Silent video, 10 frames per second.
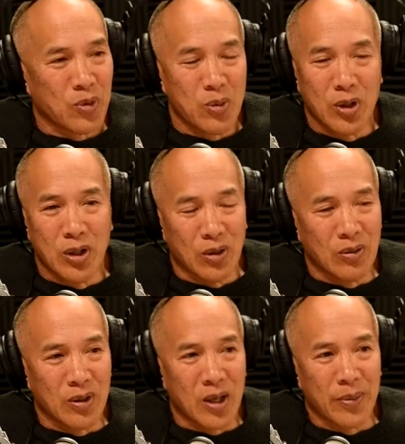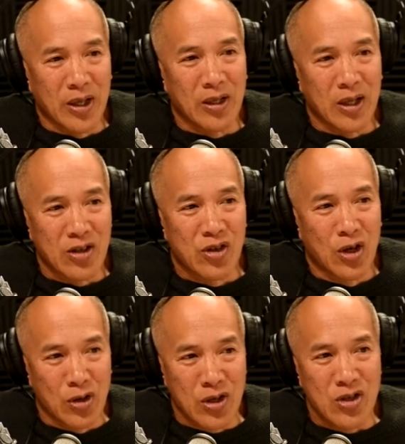We will. I mean, as
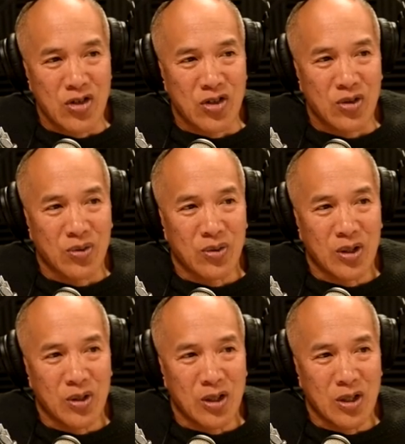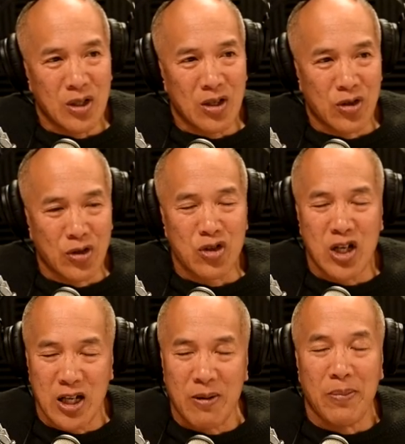long as as long as you
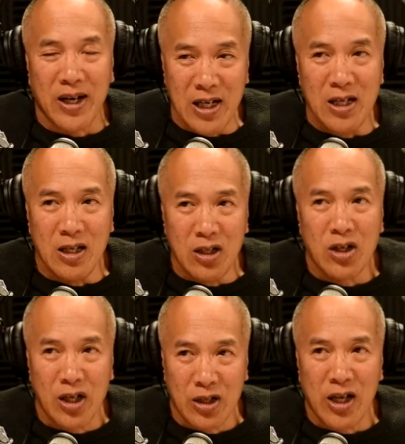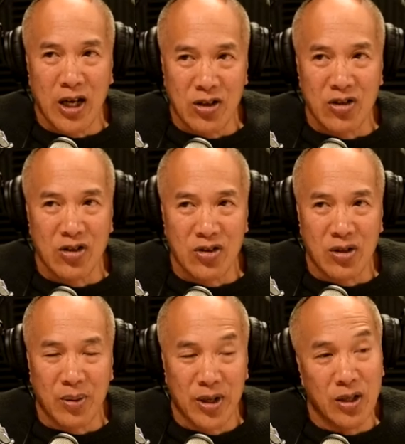get the money, you get the answers.
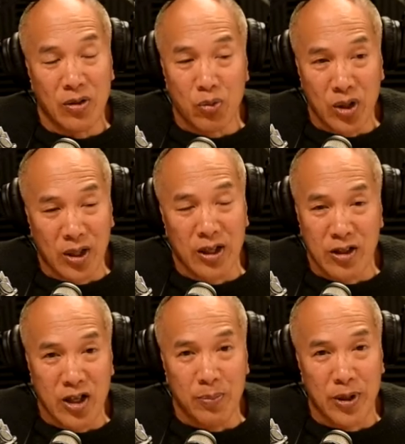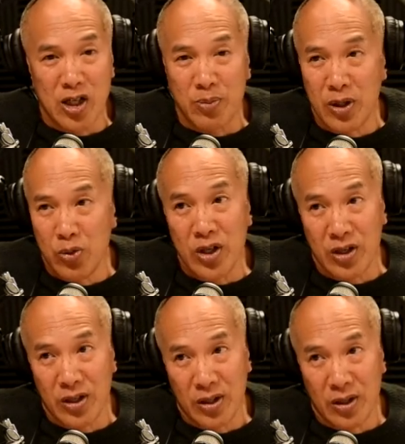Mm. I mean, really, the template's been
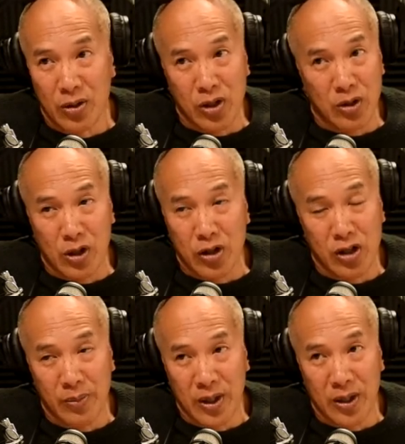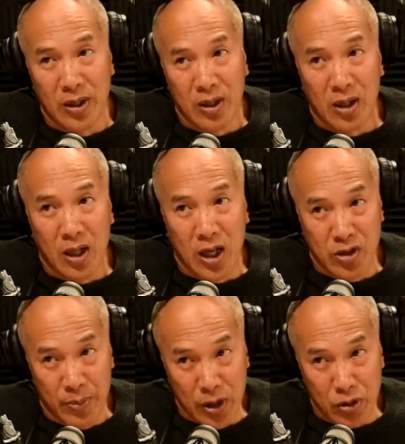written. Look at leukemia. Yeah.
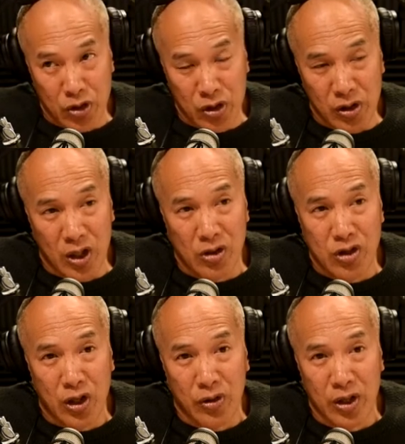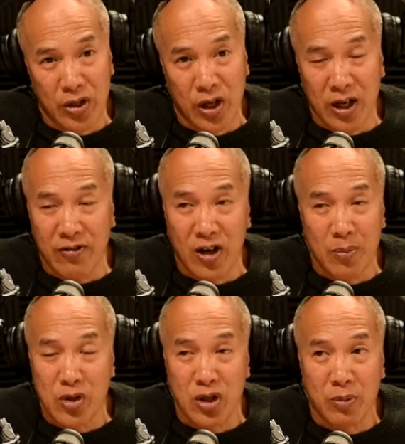As a medical student, I was told that
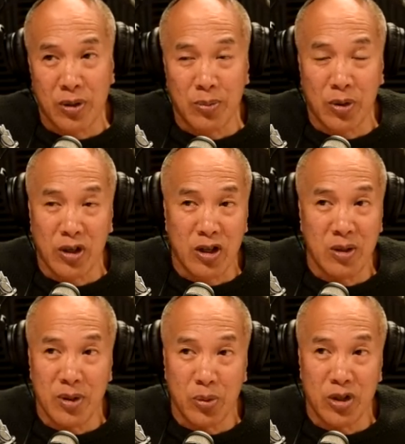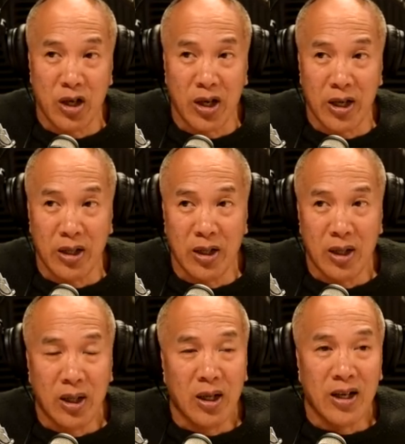95% of people with leukemia would die.
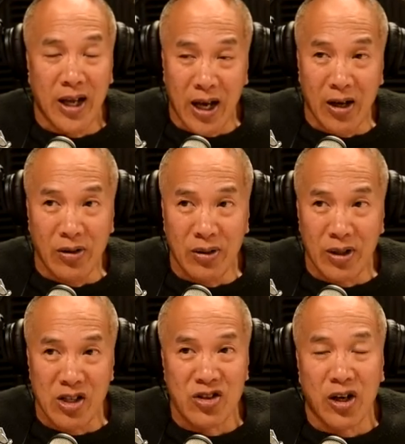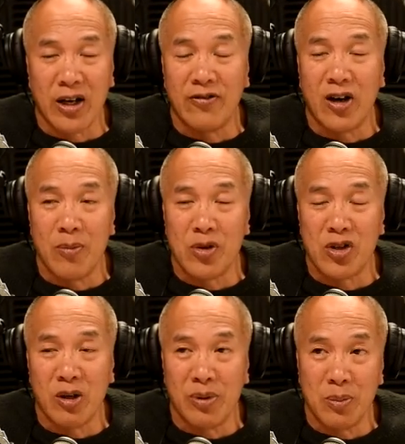Yeah. Now it's
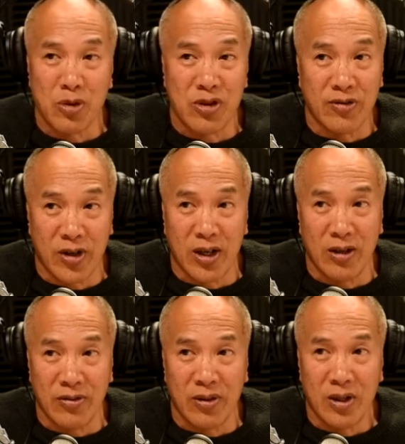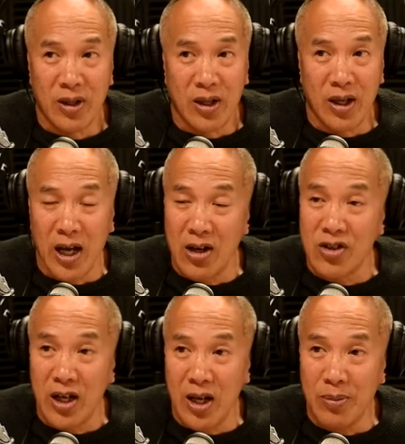95% of people survive. Survive, yeah. And how's
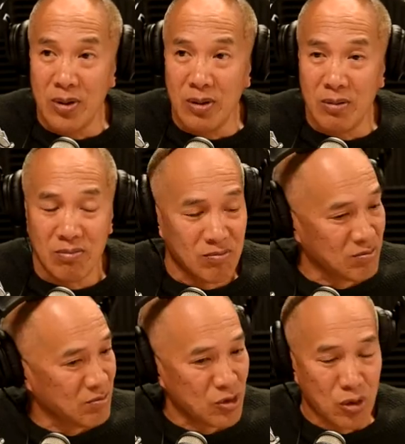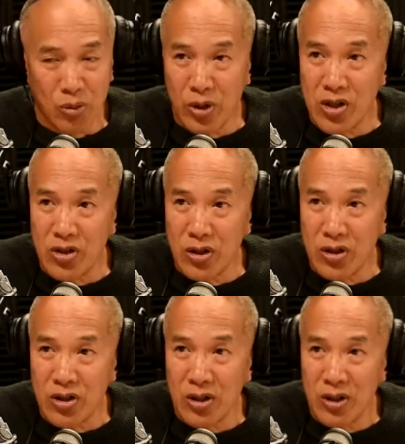that happened? It's all
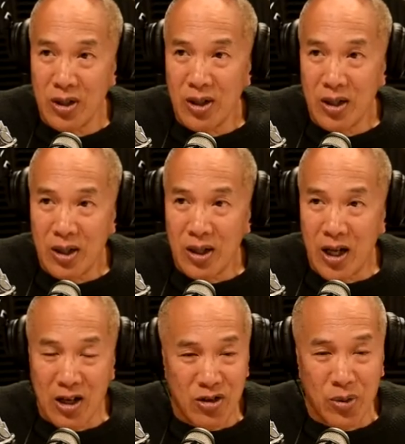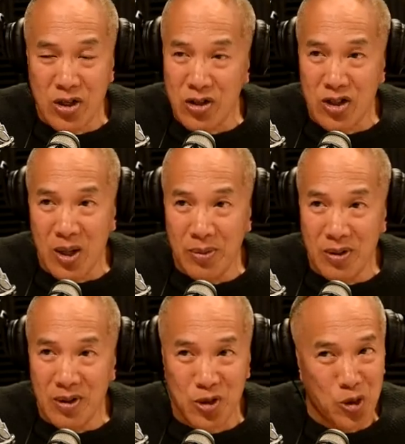research. Absolutely. How's the research
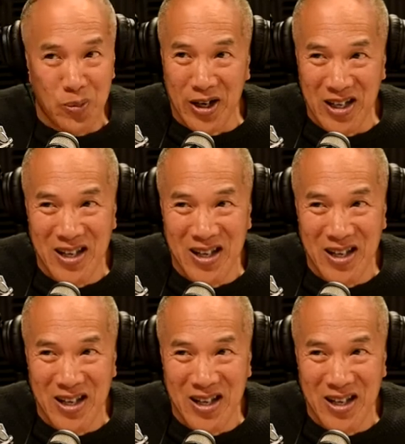happen? It's all money.